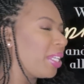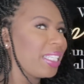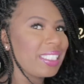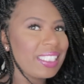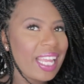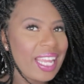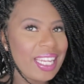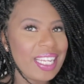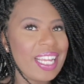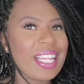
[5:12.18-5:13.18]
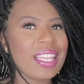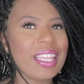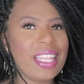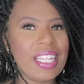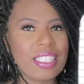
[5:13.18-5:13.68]
being said,
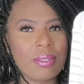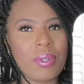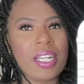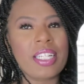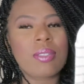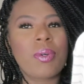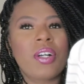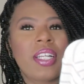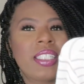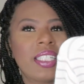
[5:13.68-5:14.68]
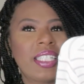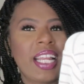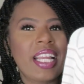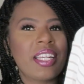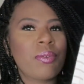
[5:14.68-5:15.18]
this one as well is a
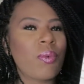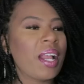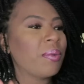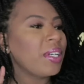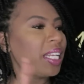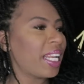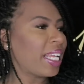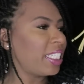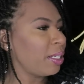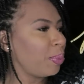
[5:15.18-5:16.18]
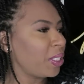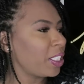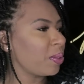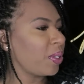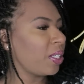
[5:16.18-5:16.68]
tan and white one, and I didn't put
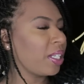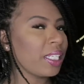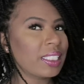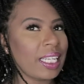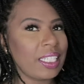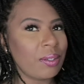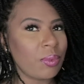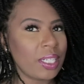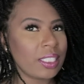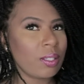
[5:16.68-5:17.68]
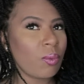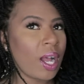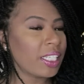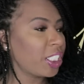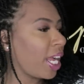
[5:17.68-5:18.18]
this one on because I didn't want it to
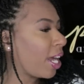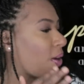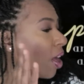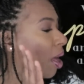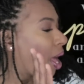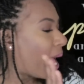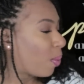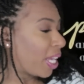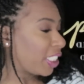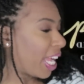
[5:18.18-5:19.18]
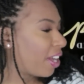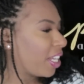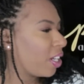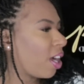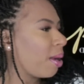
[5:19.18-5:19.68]
wash out
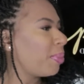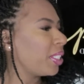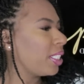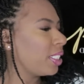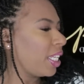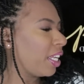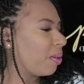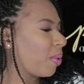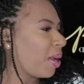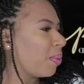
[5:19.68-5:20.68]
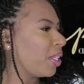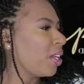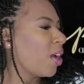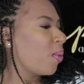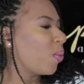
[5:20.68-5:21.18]
at all. But this tan and white
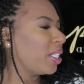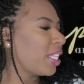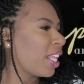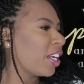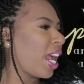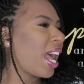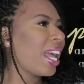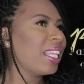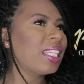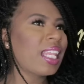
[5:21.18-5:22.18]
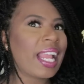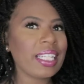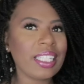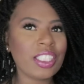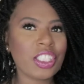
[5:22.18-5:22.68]
one, $1. I
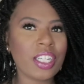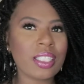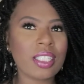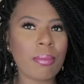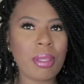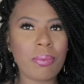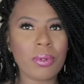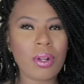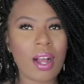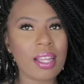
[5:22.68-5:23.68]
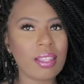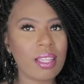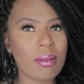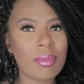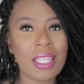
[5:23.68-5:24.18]
like these shirts. Some people call
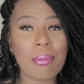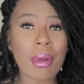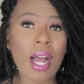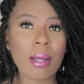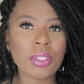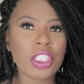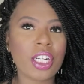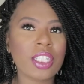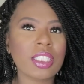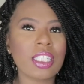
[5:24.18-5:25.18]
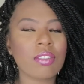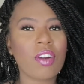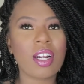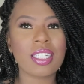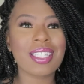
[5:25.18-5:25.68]
them the mom shirts. As
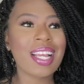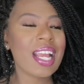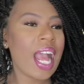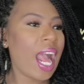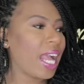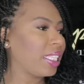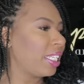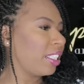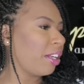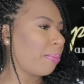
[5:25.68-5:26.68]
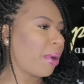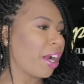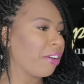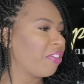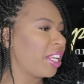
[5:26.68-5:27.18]
far as I think, they're
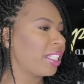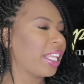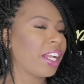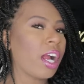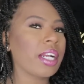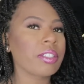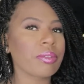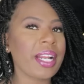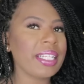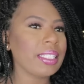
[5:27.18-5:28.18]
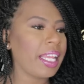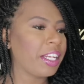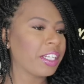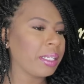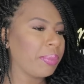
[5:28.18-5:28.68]
perfect. They are great
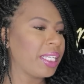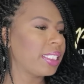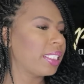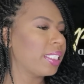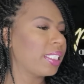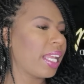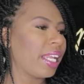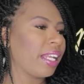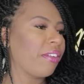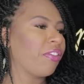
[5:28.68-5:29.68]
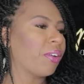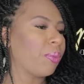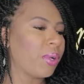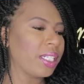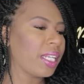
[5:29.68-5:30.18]
layering pieces, and for
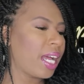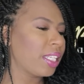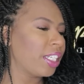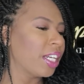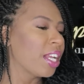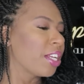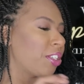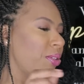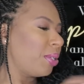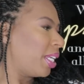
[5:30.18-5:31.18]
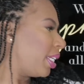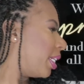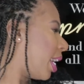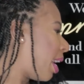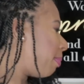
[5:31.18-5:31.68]
$1, you
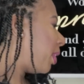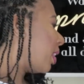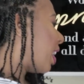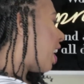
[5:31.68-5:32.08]
cannot beat